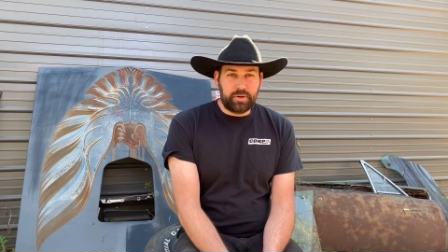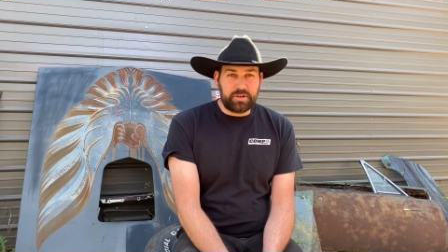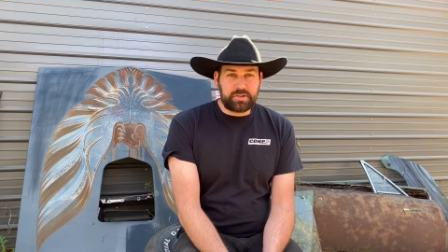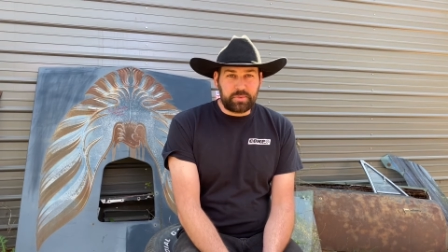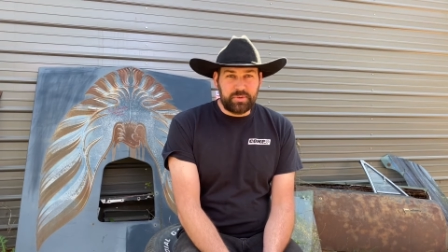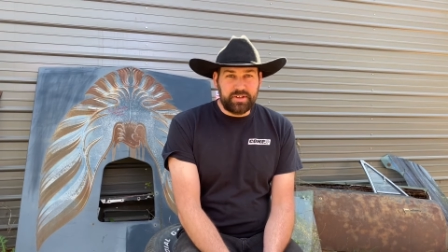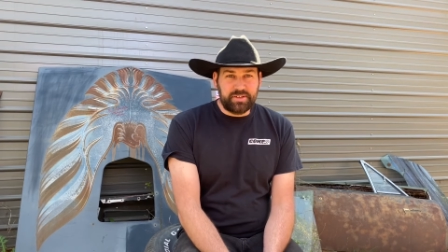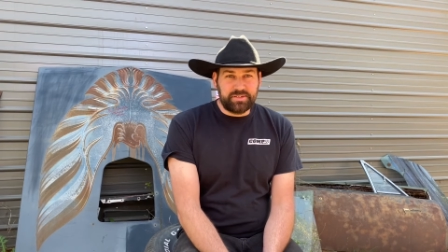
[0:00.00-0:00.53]

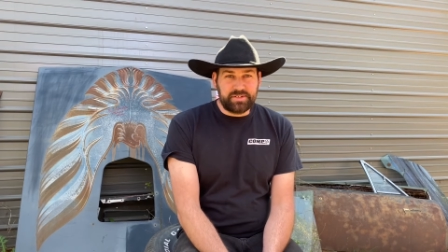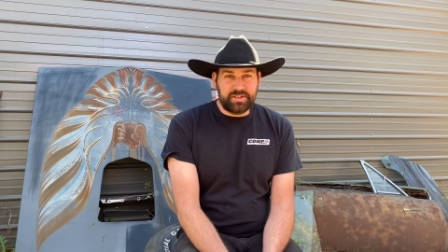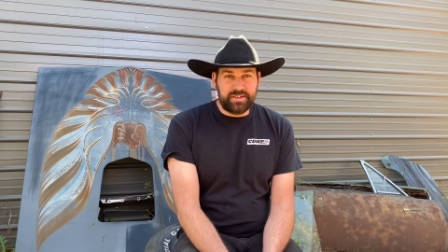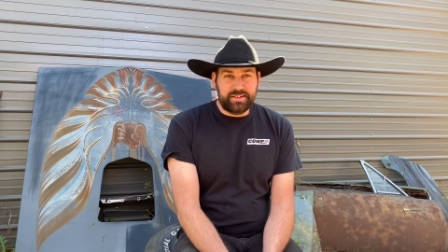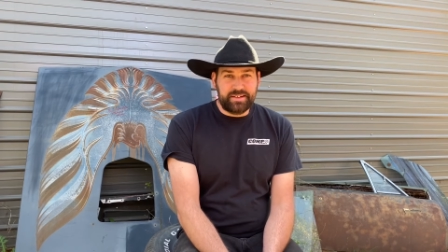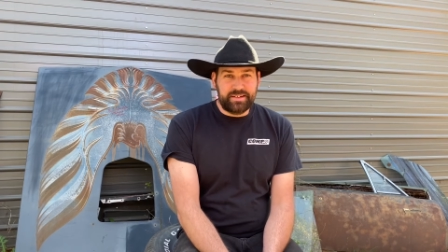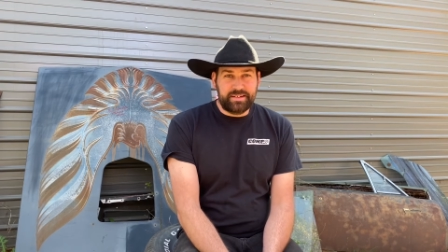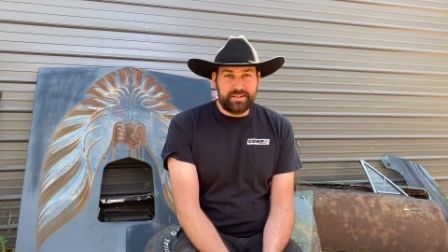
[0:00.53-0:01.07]
wheels on
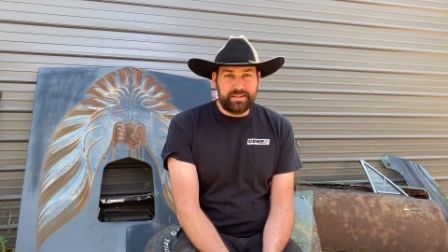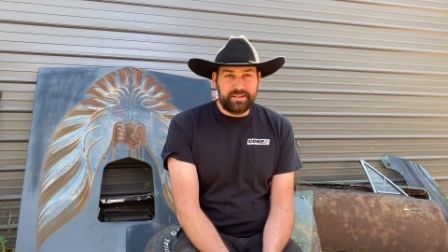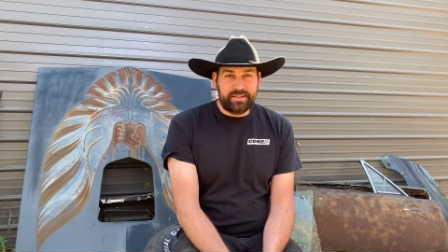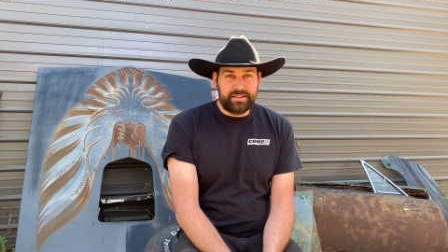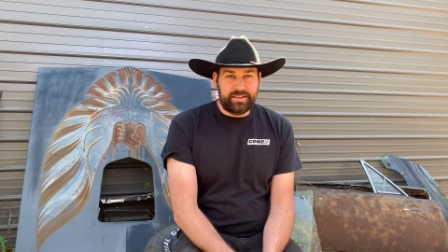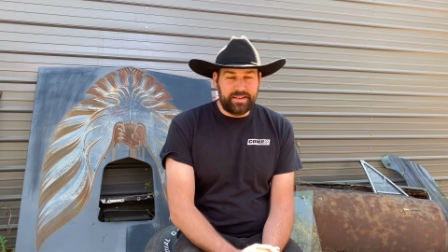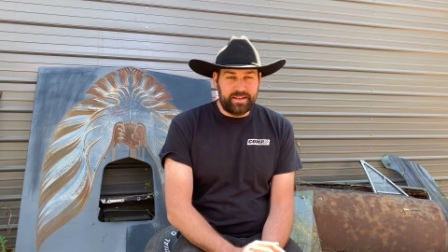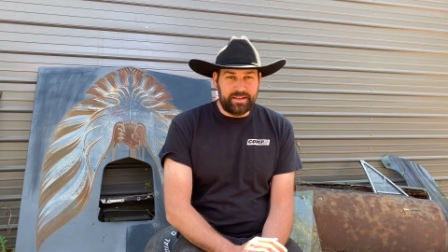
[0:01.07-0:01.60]
it
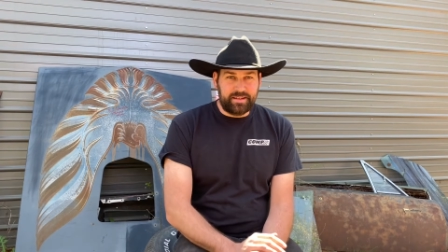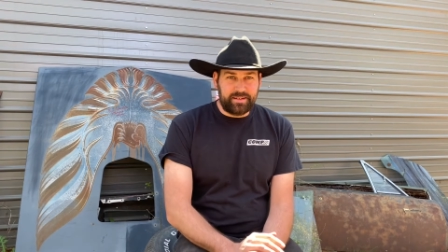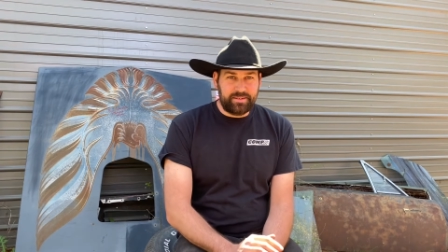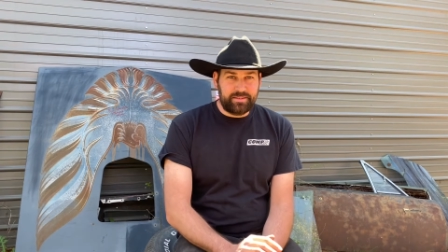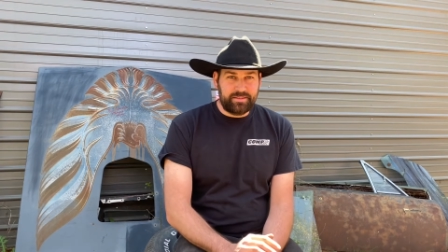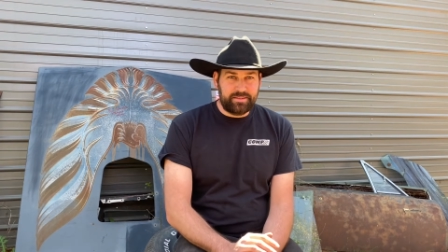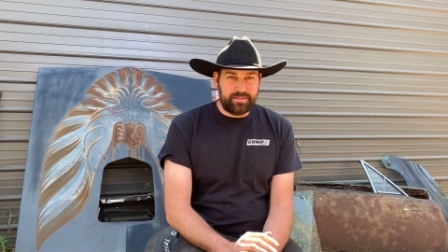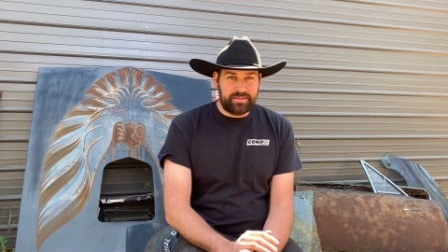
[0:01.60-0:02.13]
that
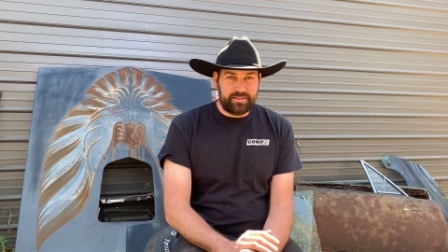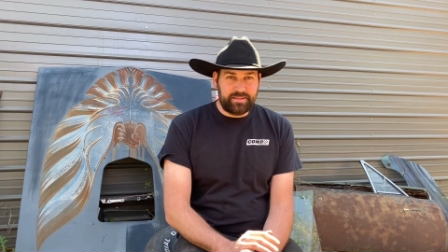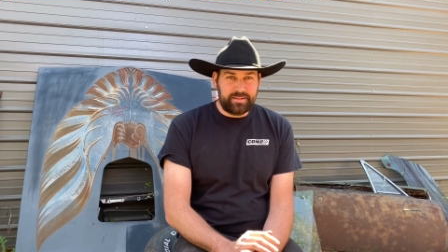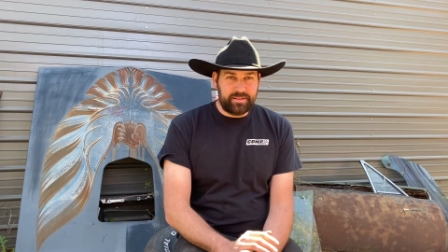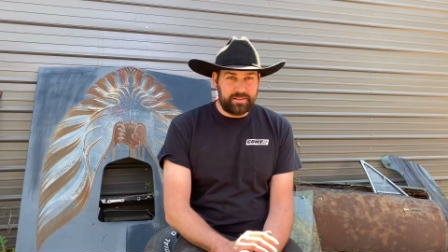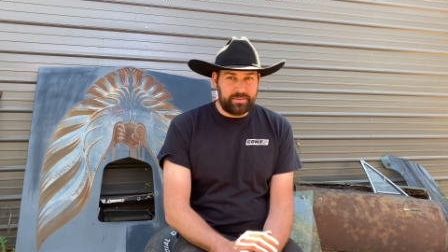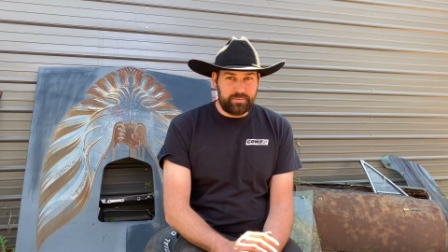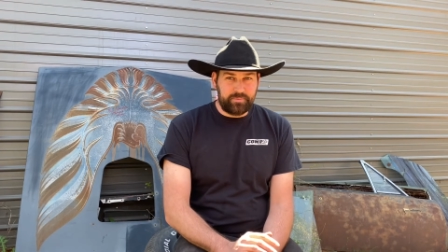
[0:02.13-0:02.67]

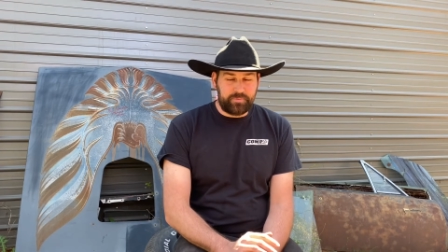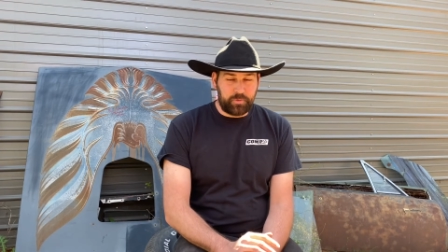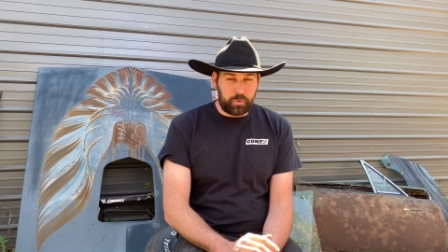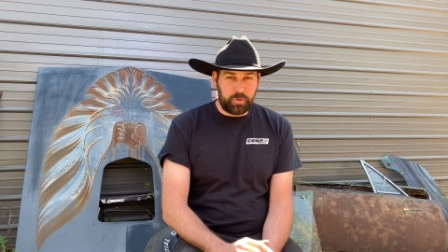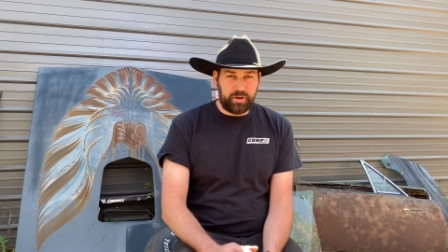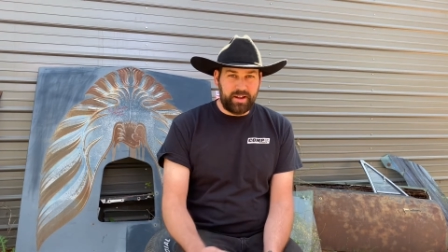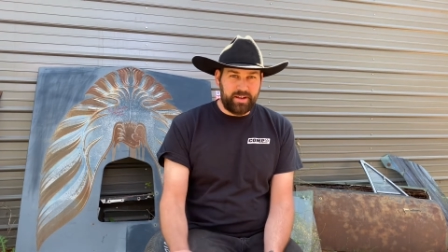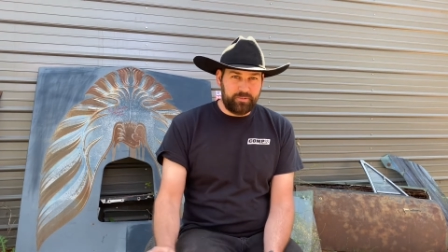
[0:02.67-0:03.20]

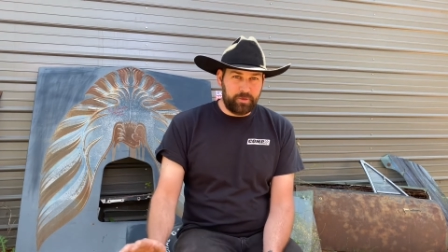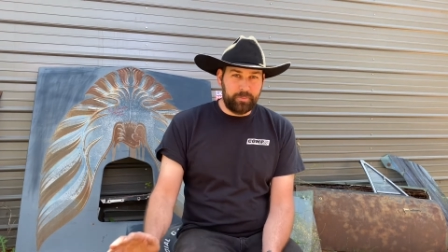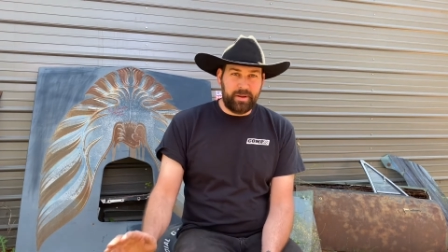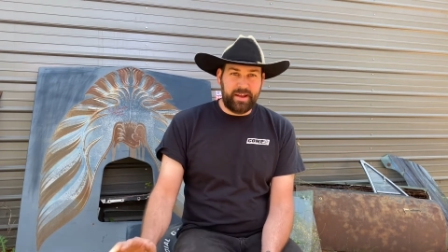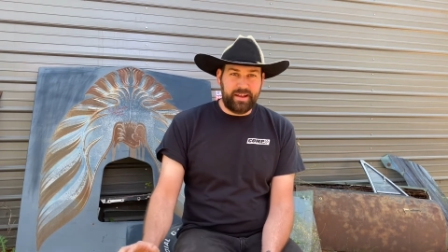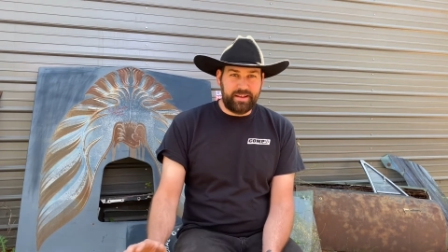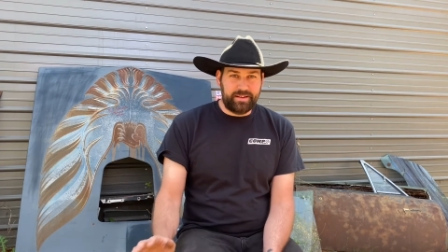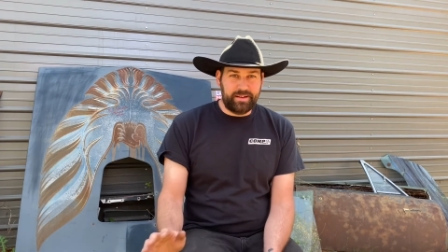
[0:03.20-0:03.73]
Ford ever
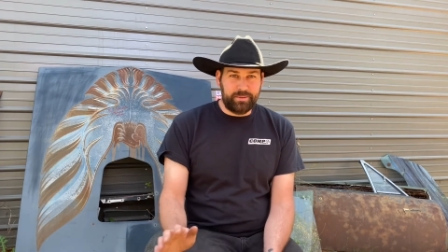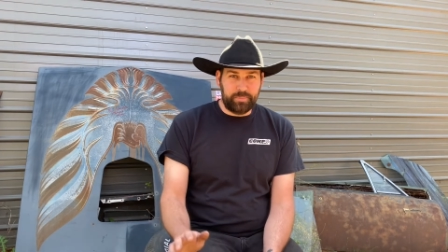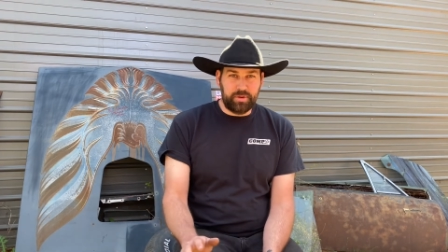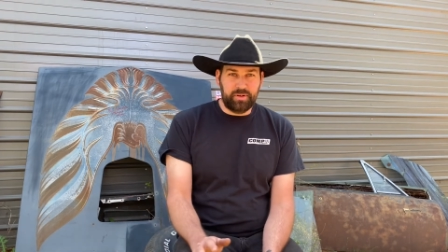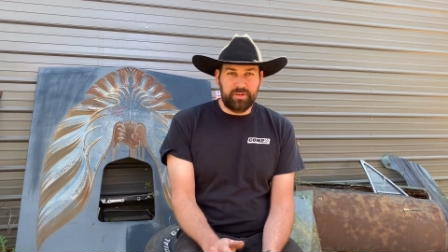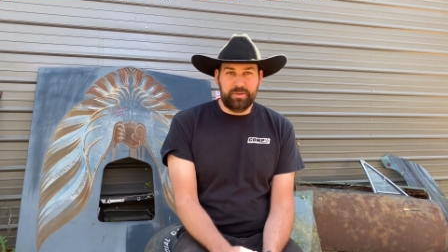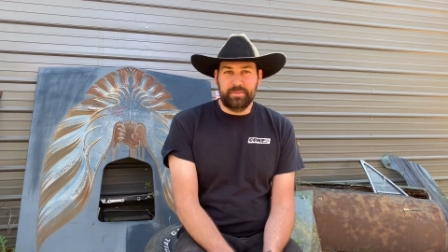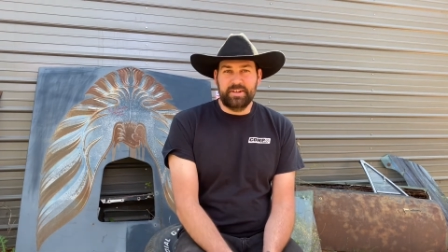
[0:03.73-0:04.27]
made and put
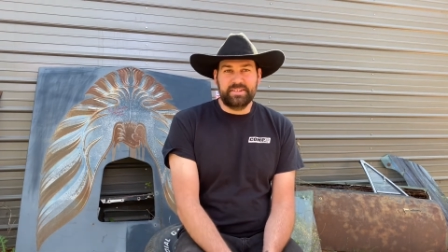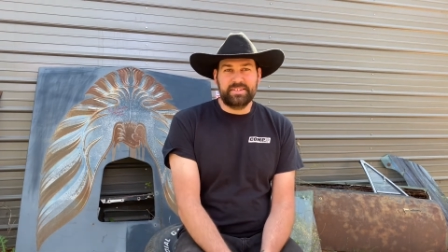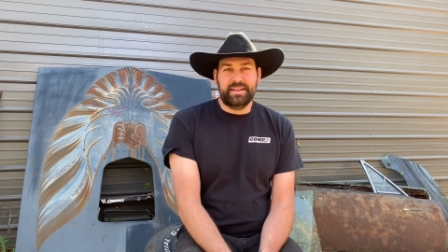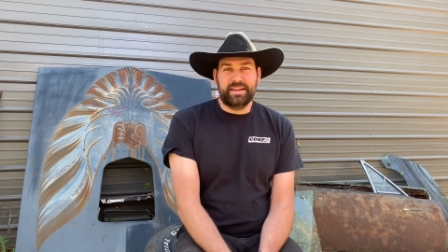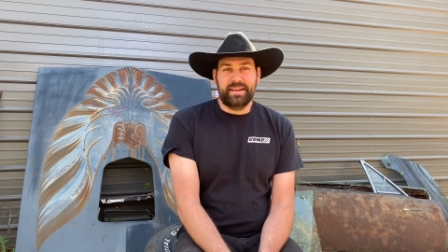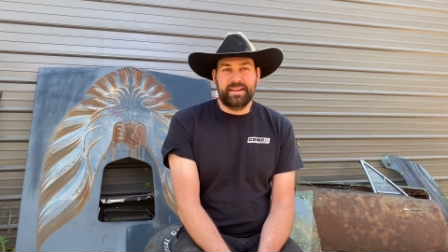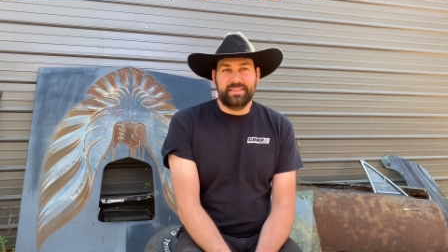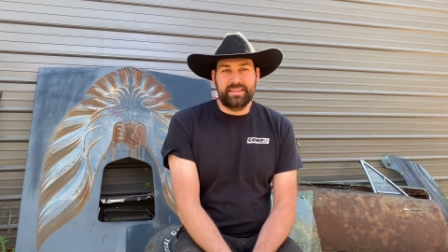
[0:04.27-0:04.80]
on a
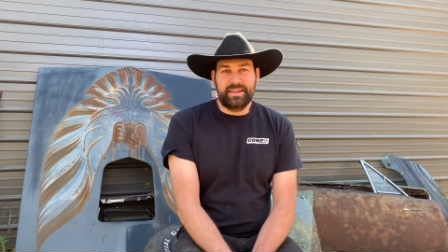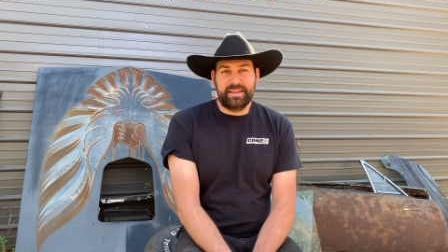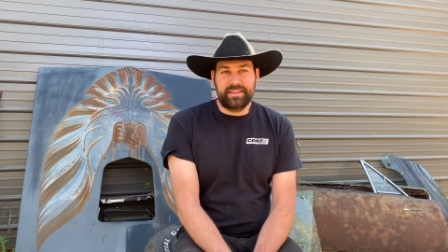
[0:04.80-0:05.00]
Mustang, I think.